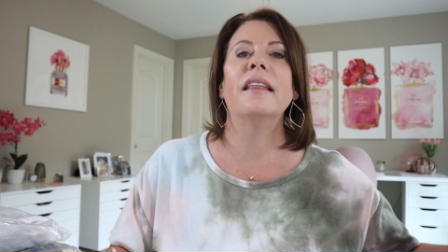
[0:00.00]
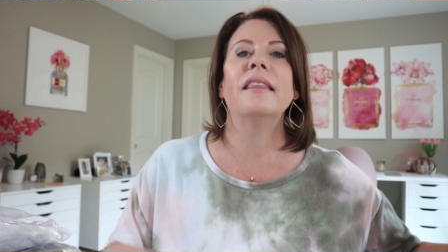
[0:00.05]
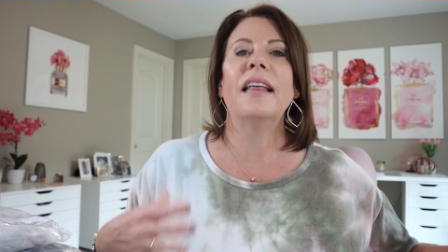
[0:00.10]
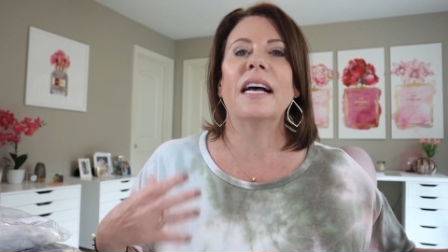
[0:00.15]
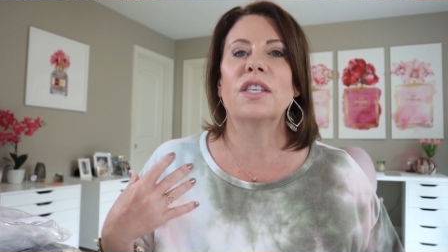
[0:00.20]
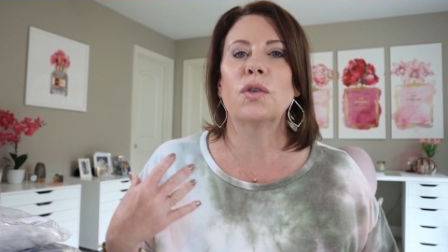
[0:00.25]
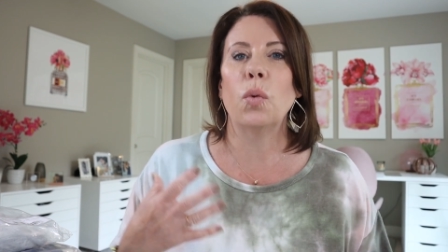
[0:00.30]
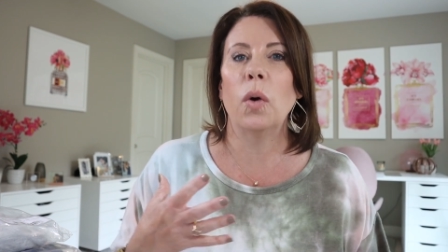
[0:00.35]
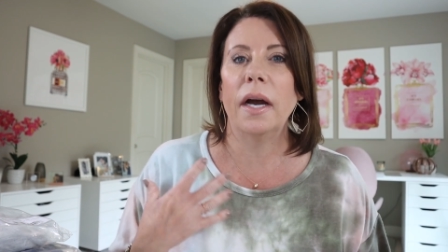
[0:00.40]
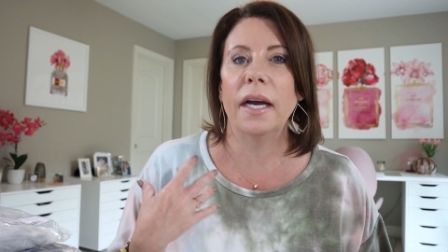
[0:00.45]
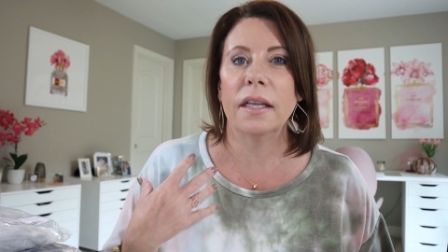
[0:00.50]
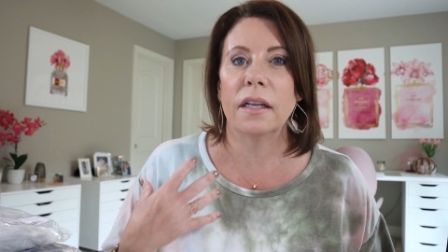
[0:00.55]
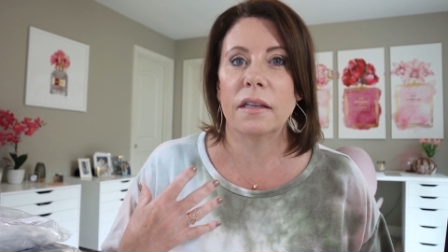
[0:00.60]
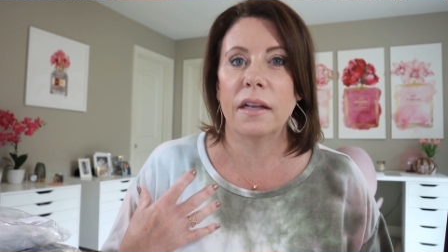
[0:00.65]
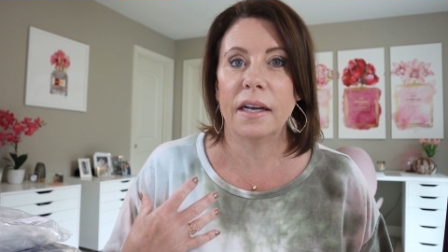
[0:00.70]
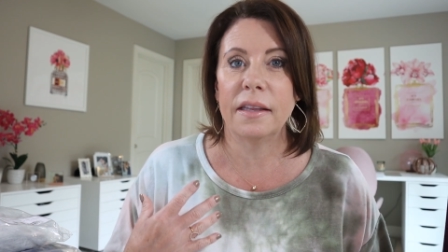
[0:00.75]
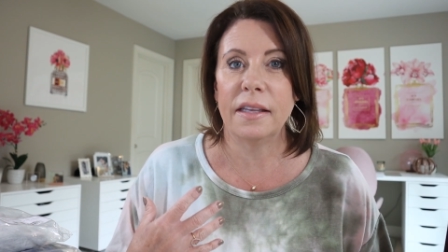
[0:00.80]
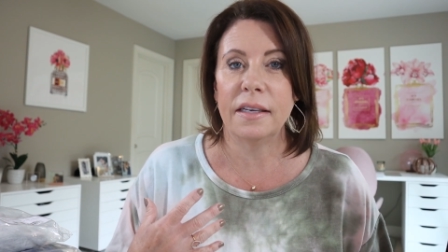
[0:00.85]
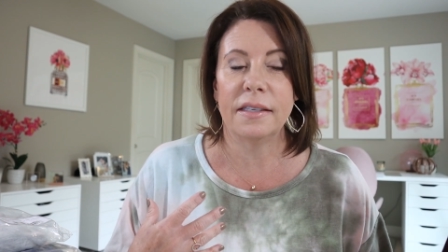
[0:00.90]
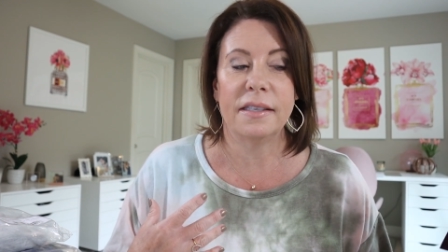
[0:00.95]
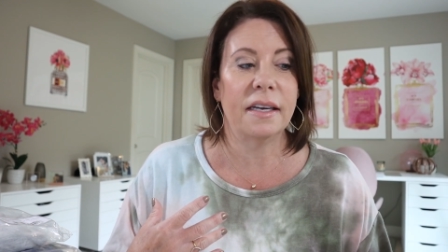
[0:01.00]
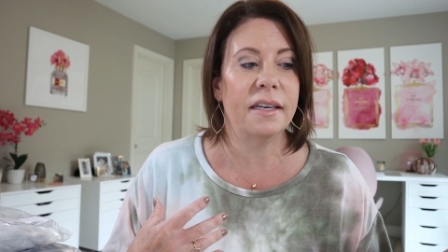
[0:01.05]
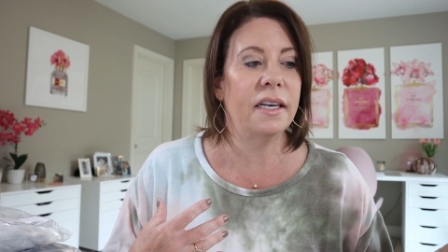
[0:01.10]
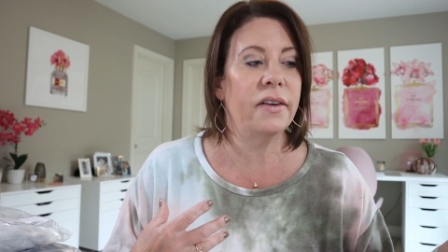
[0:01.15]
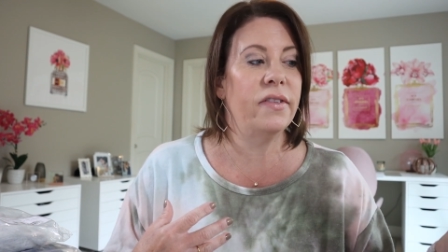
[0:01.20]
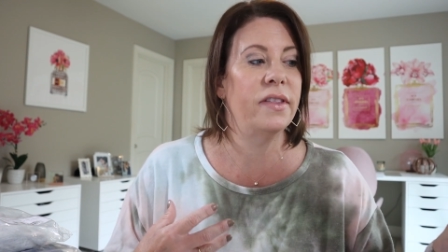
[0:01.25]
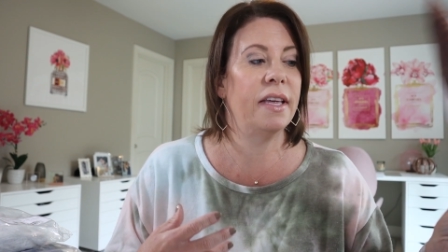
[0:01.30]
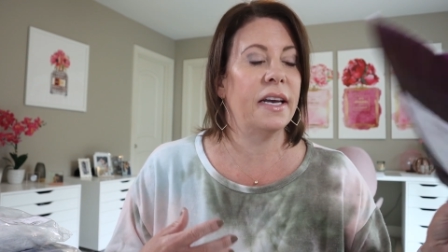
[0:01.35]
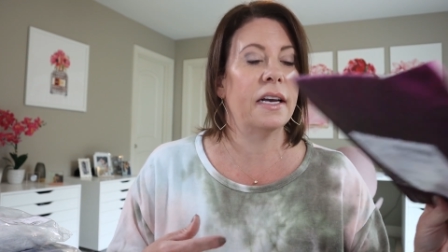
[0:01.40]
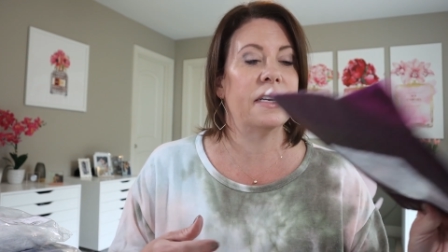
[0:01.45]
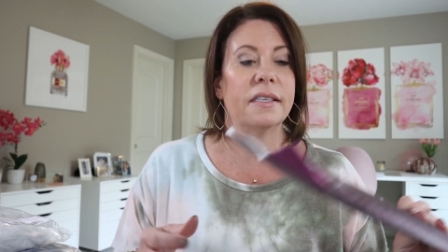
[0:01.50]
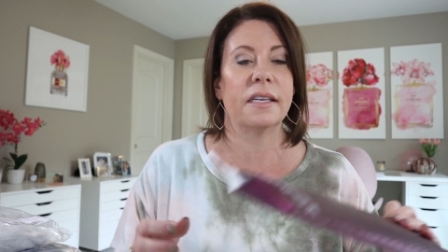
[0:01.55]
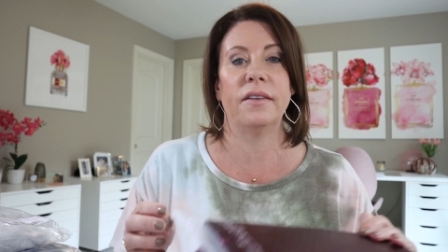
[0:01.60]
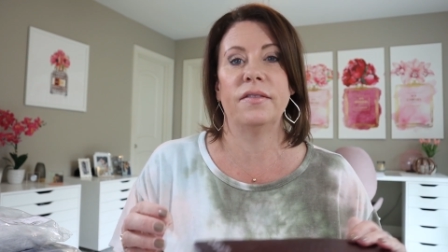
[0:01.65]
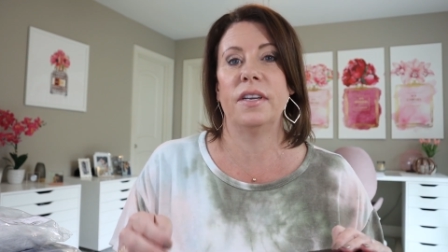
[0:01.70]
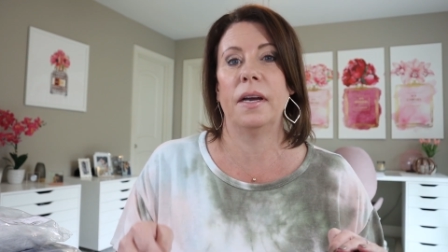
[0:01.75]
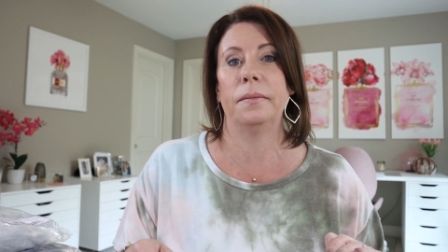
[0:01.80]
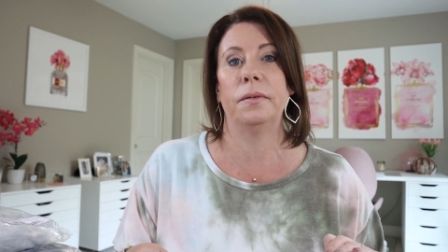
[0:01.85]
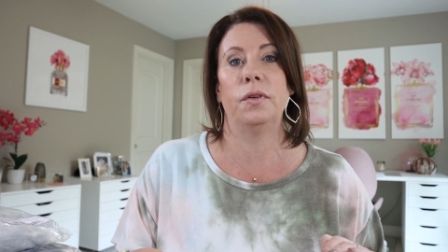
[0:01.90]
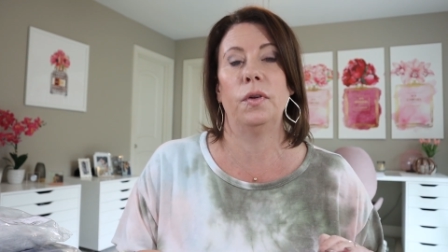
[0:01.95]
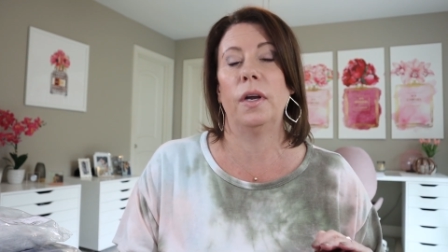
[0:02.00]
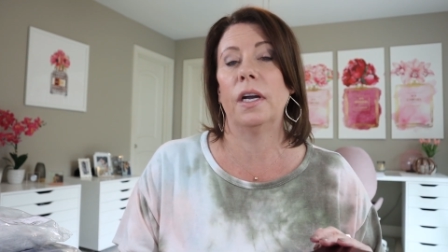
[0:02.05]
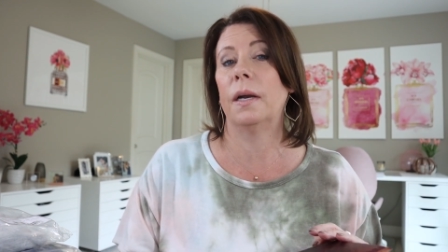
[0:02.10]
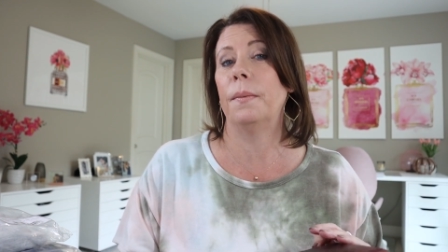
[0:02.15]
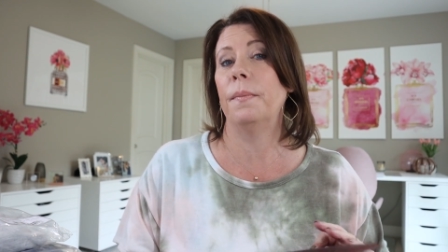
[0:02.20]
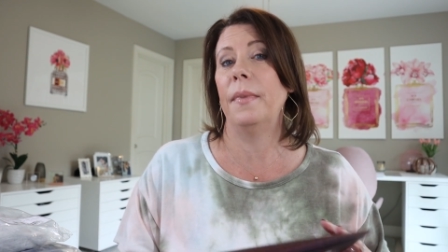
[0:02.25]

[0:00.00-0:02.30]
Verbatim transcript: that's why I look like this. I didn't even think I was going to have time to do hair